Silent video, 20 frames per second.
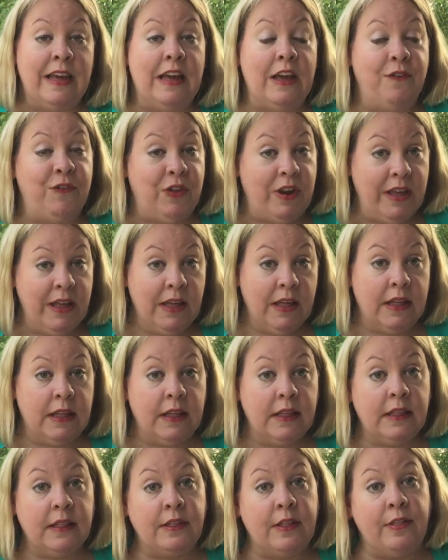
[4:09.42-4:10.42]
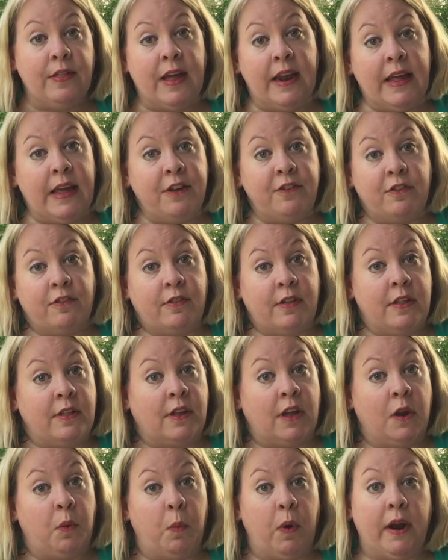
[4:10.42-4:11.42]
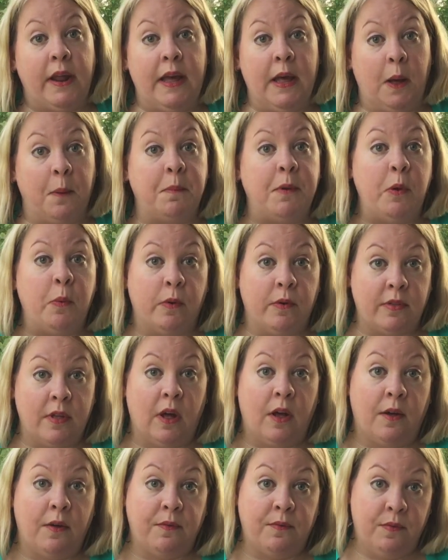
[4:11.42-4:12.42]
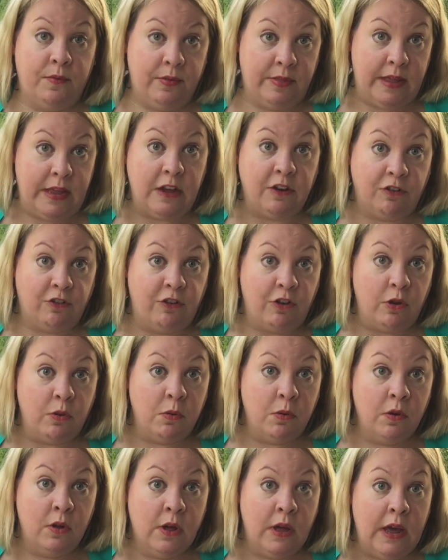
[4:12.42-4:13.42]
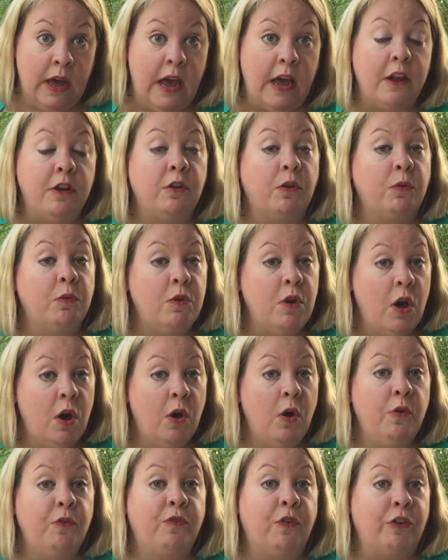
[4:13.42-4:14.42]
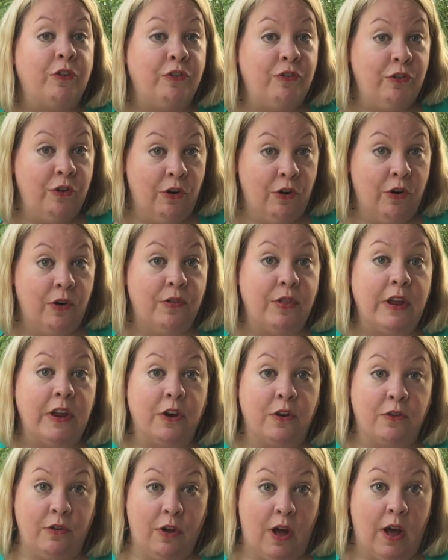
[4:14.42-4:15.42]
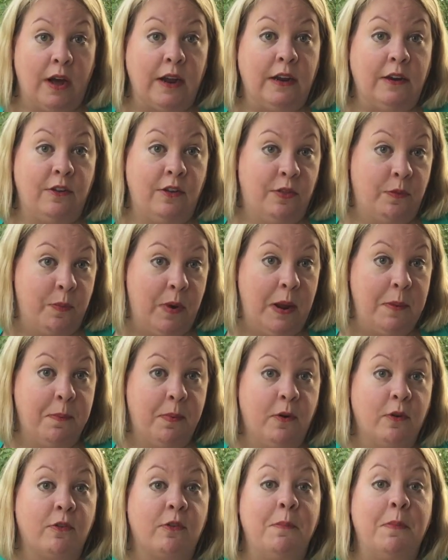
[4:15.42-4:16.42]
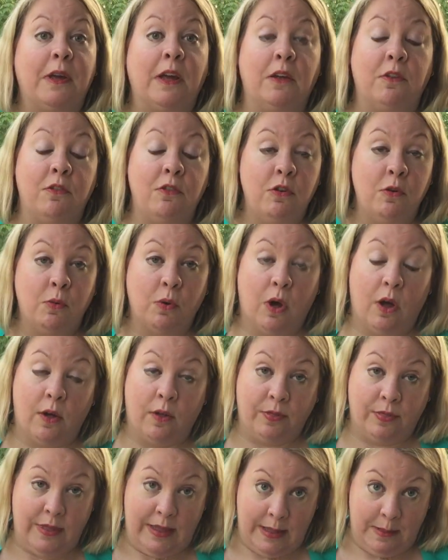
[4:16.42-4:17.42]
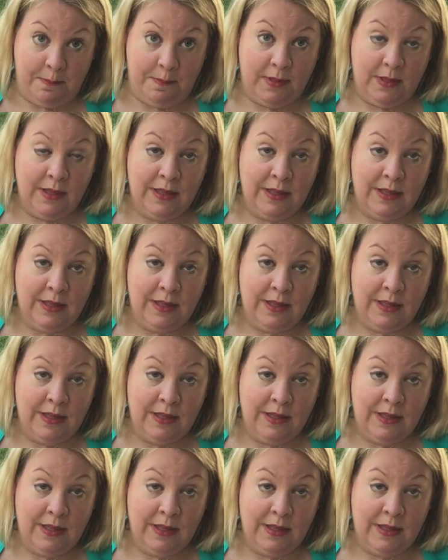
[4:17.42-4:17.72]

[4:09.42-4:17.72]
If it is, then that agency is going to want to help you resolve the issue, and you'll know for sure that you're talking to the right person because you called them.